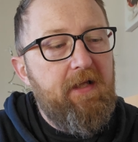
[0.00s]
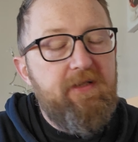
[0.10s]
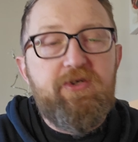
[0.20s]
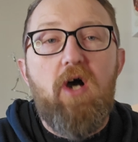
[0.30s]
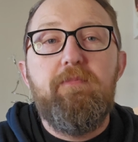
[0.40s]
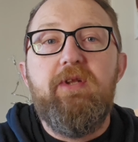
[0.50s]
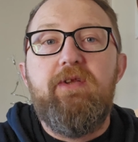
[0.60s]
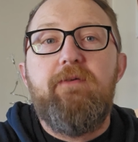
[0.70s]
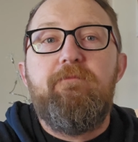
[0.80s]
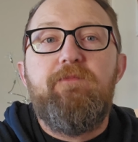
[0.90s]
and it's
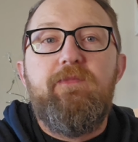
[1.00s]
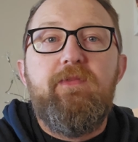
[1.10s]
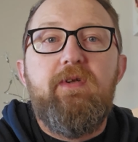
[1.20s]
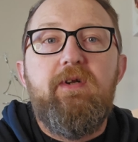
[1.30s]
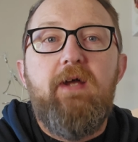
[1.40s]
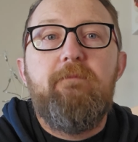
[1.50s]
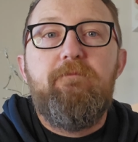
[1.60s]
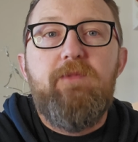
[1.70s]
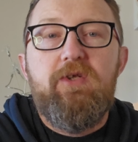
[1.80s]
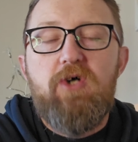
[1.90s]
happened, right?
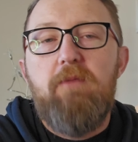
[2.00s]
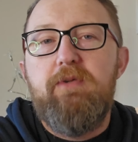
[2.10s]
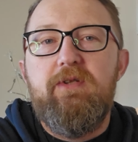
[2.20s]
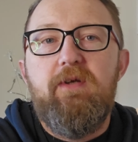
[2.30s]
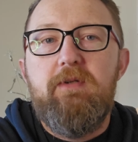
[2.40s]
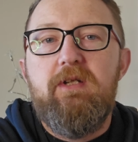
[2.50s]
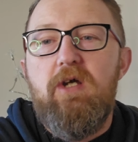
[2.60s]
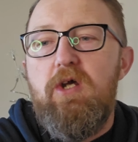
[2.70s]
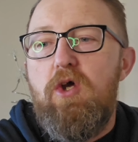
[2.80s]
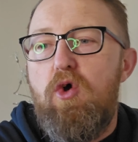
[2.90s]
It's happened. I
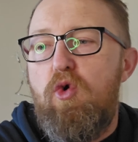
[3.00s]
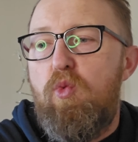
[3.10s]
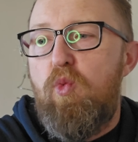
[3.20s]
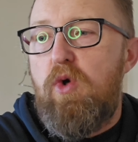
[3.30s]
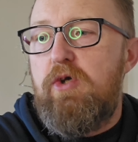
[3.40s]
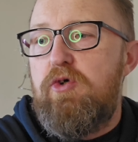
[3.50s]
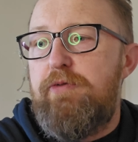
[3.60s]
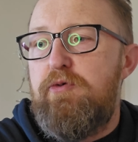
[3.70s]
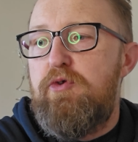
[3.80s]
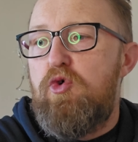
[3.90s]
mean, we could go
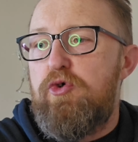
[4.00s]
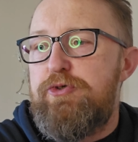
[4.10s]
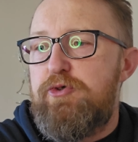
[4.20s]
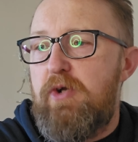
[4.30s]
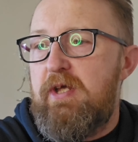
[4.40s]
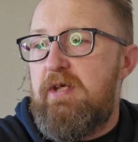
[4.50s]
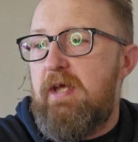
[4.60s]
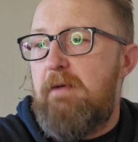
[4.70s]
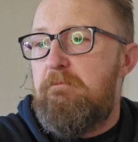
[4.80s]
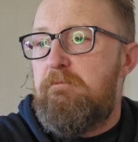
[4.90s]
through the whole story.
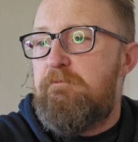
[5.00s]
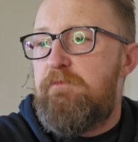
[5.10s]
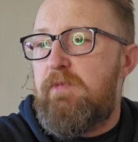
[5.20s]
Um,